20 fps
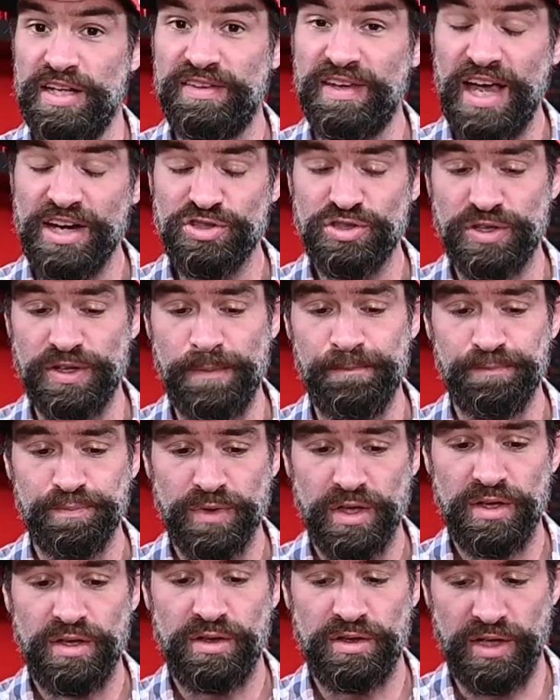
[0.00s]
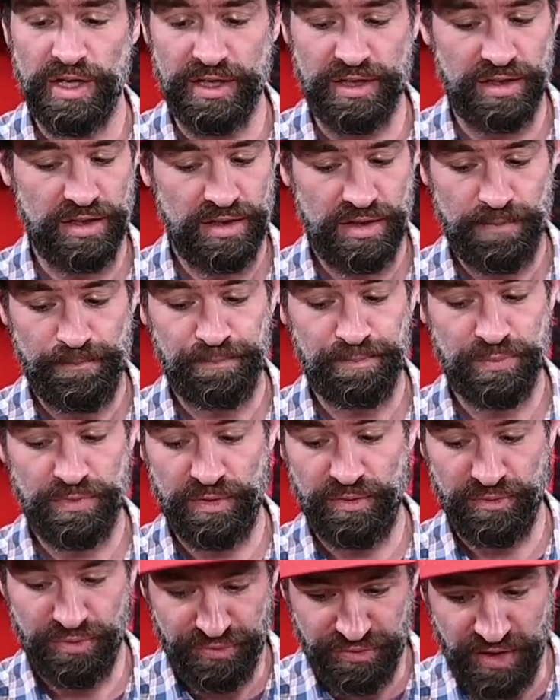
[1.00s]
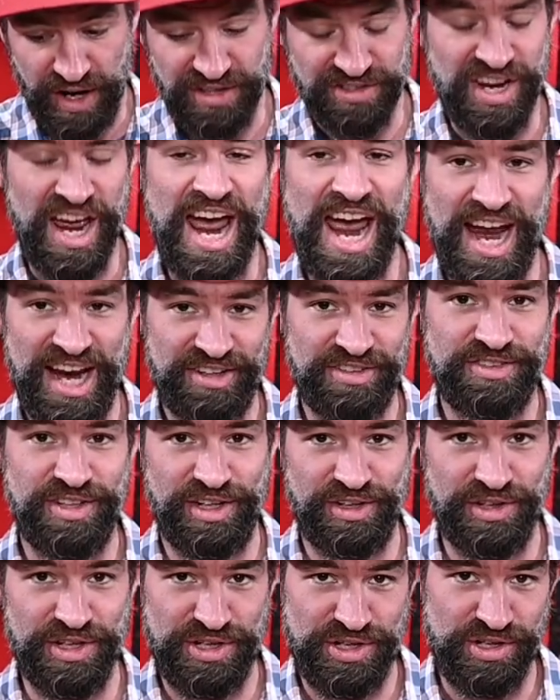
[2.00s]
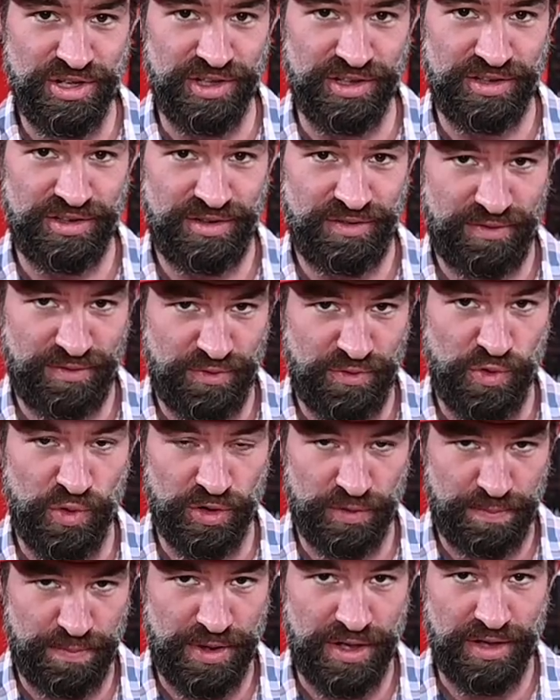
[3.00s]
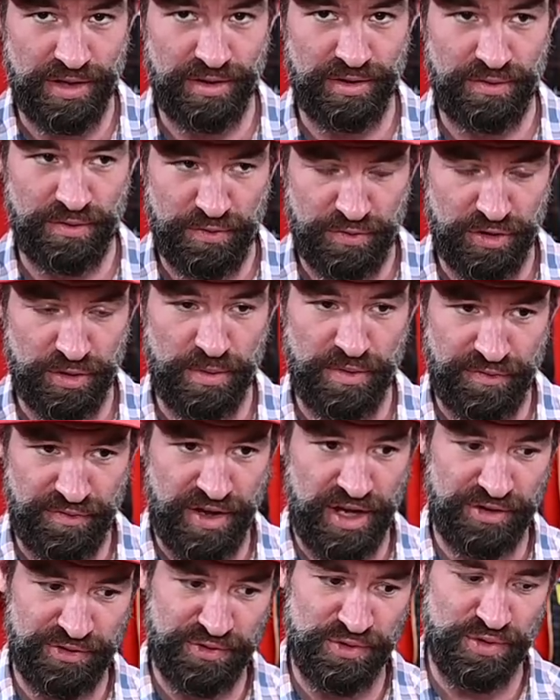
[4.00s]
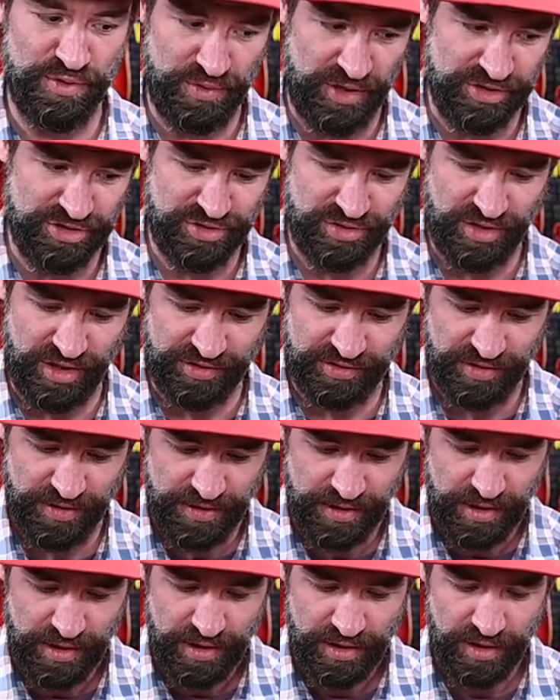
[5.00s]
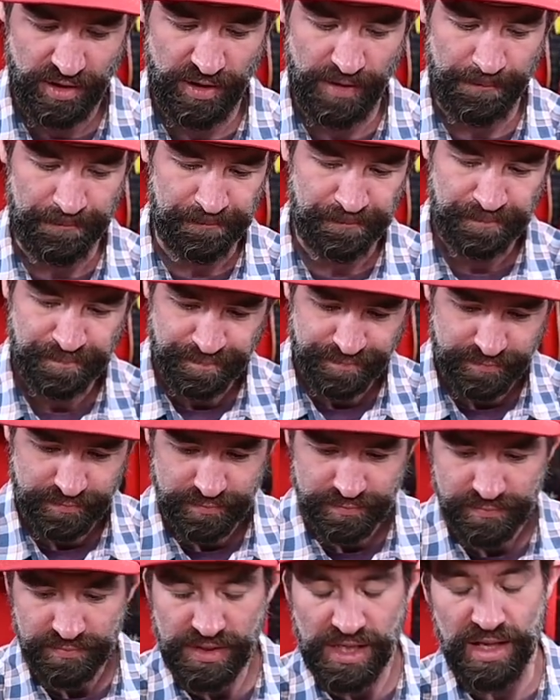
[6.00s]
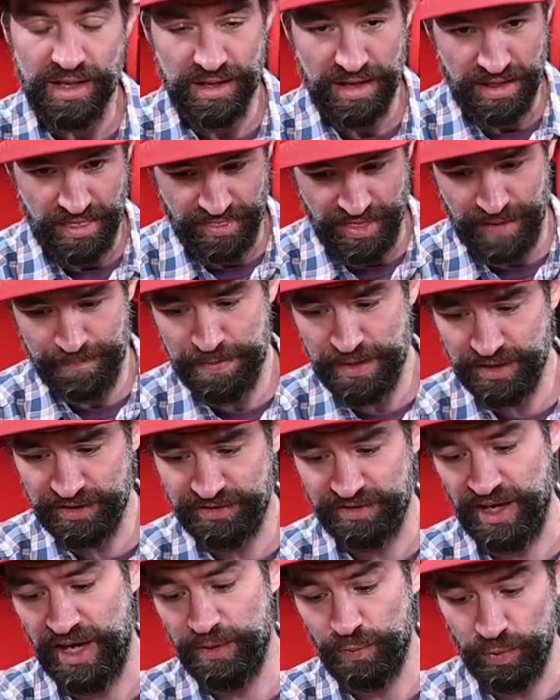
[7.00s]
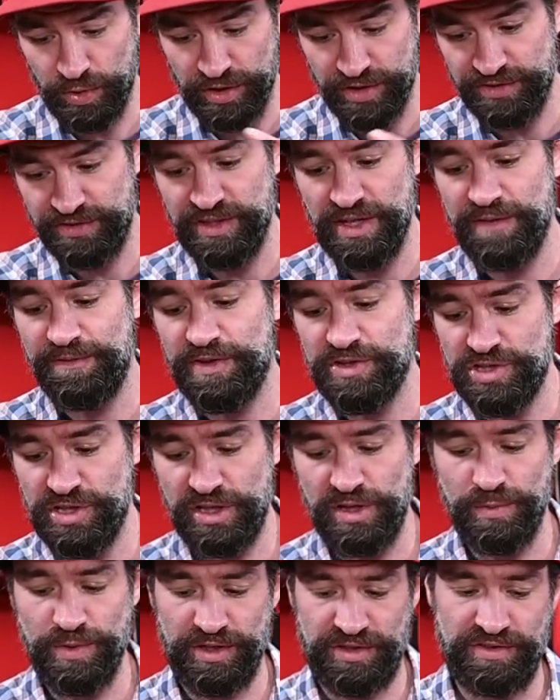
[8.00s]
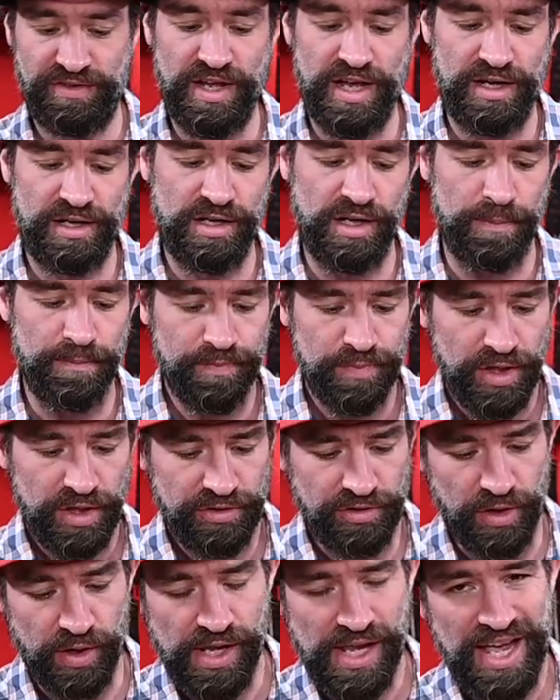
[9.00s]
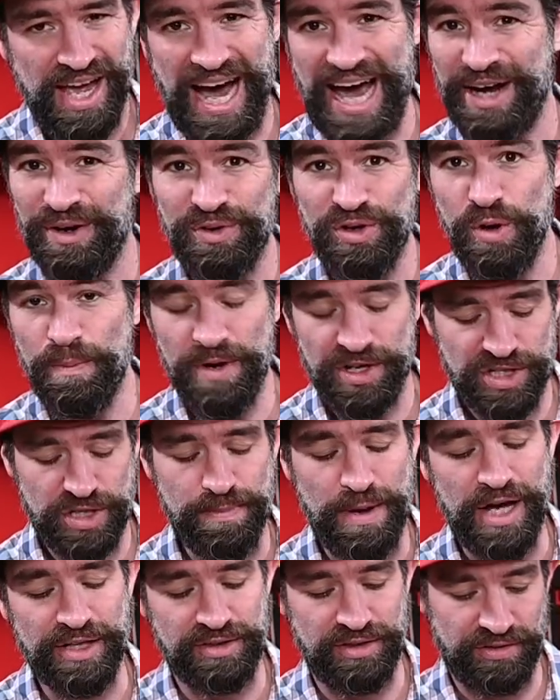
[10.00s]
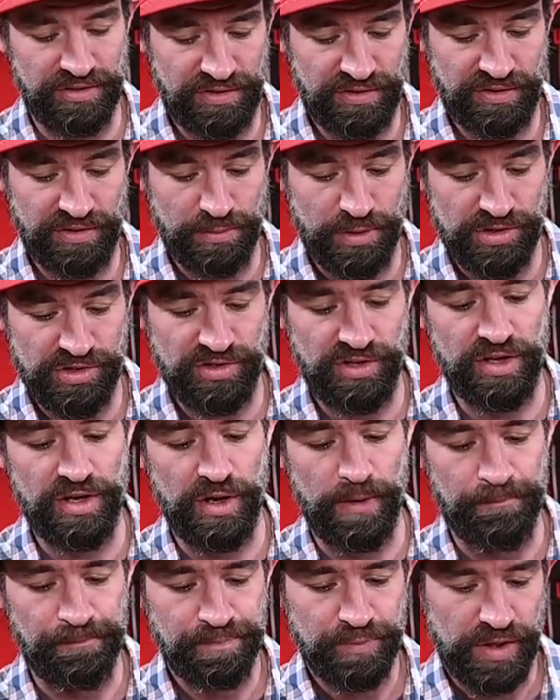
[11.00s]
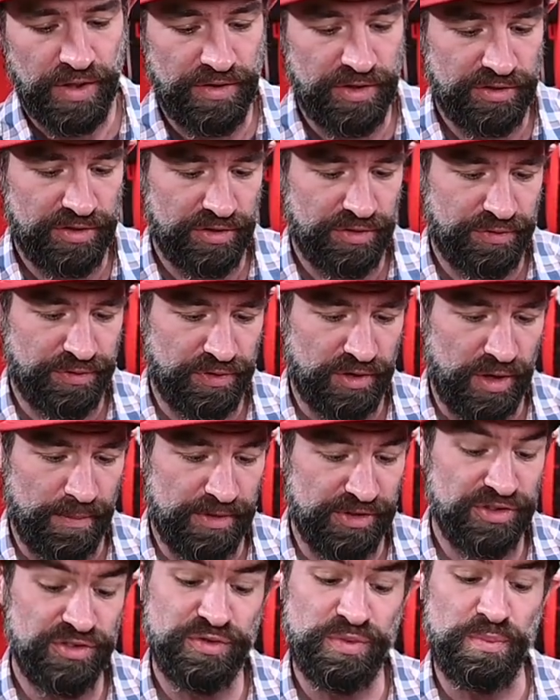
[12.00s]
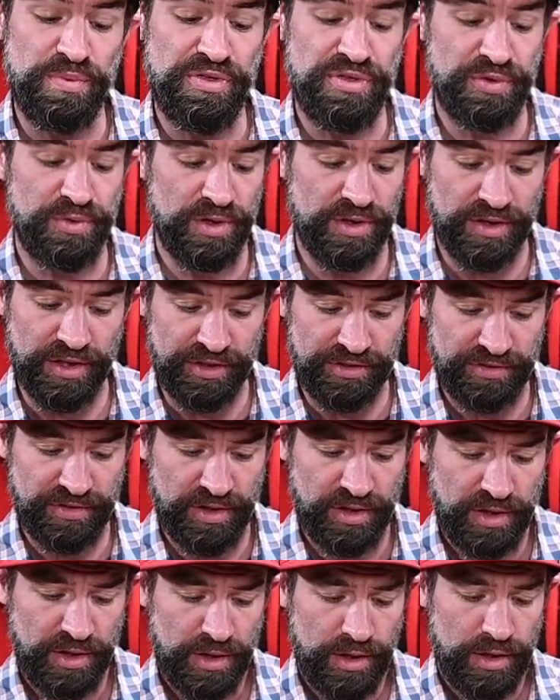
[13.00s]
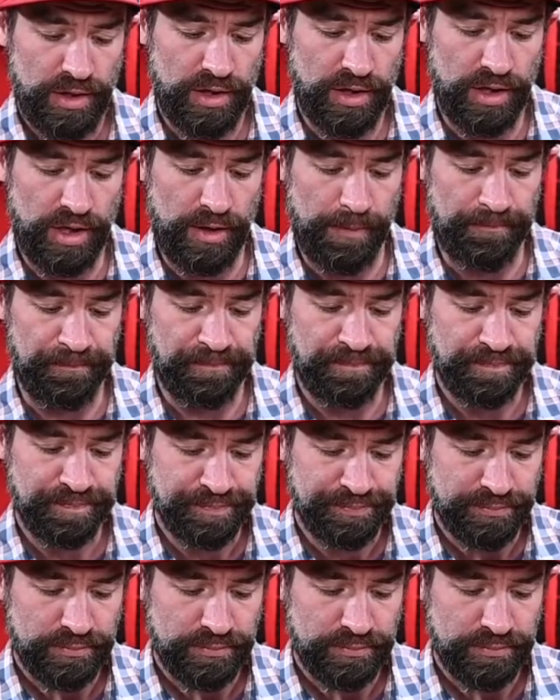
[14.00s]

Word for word: it's actually like fantastically good for it being from a fast food restaurant. Um, that being said, we're gonna see if the chicken wings stack up. So I don't know much about this. This is as much as I know, and this is from this is from Thrillist. Um,